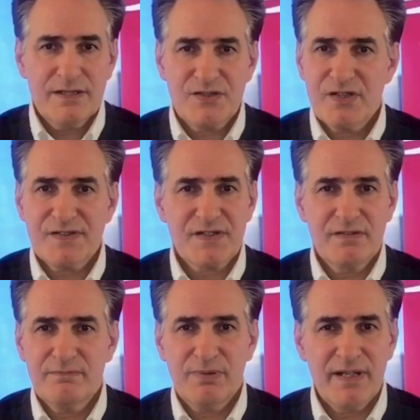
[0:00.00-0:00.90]
just
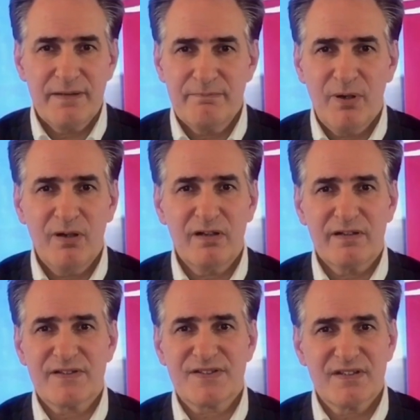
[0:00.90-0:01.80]
complete
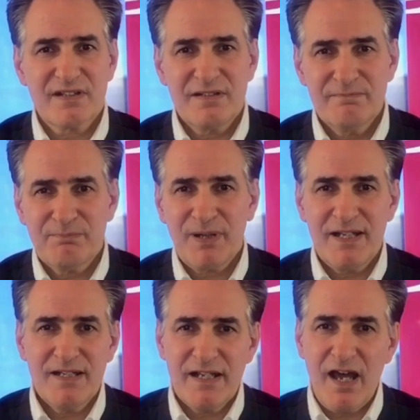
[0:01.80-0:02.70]
bollocks,
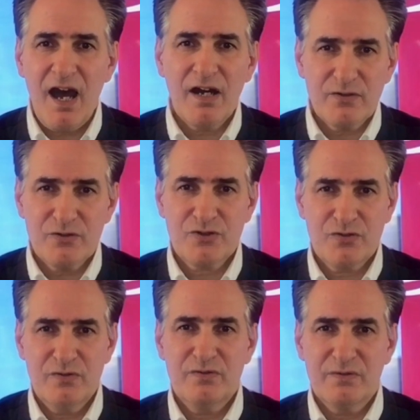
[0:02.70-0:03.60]
completely
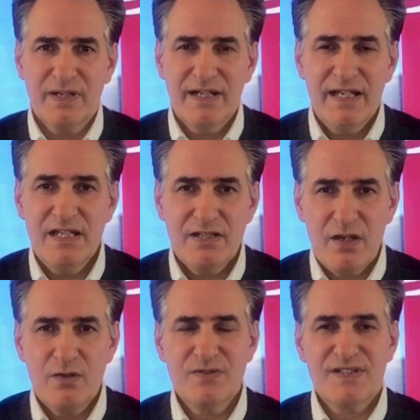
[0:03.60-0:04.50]
untrue. He
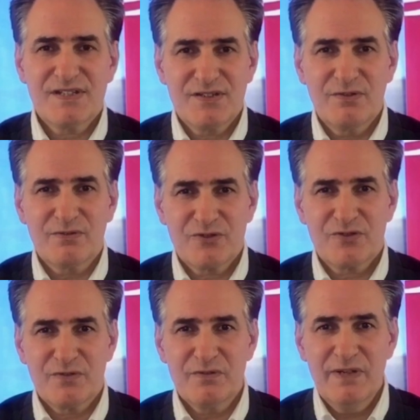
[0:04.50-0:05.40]
knows it's not
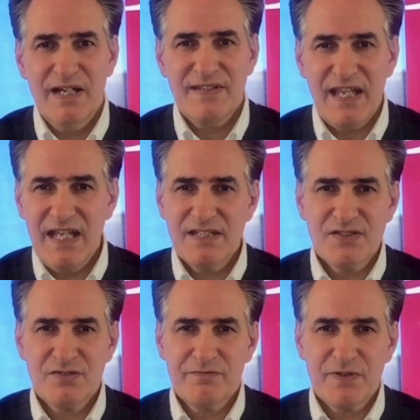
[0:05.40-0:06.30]
true. The
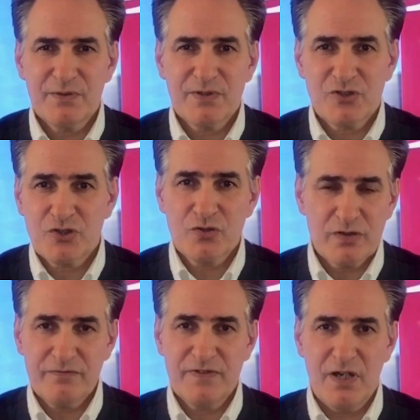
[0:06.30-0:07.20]
interviewer should
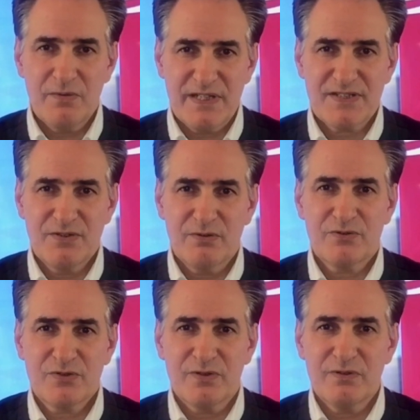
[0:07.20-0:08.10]
have known it's not
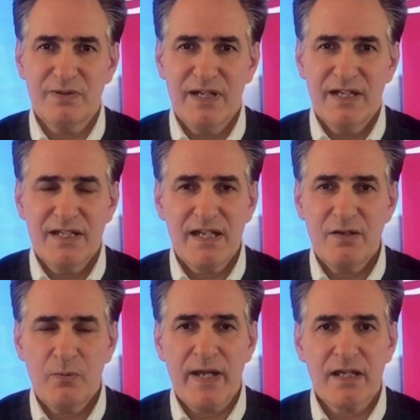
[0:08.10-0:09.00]
true, yet it
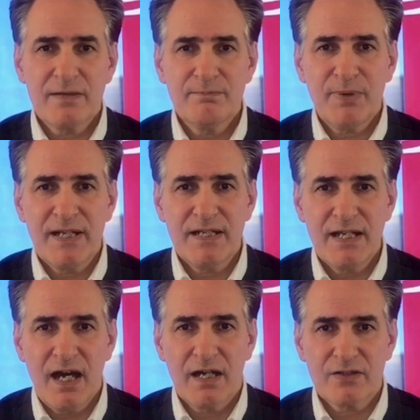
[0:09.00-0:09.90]
went completely
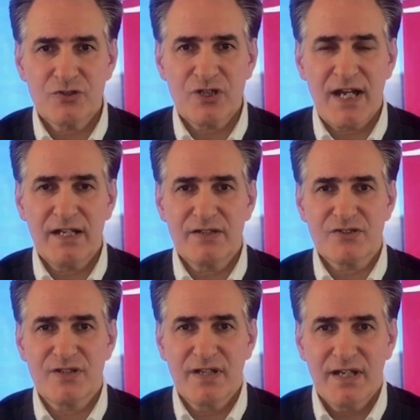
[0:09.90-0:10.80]
unchallenged.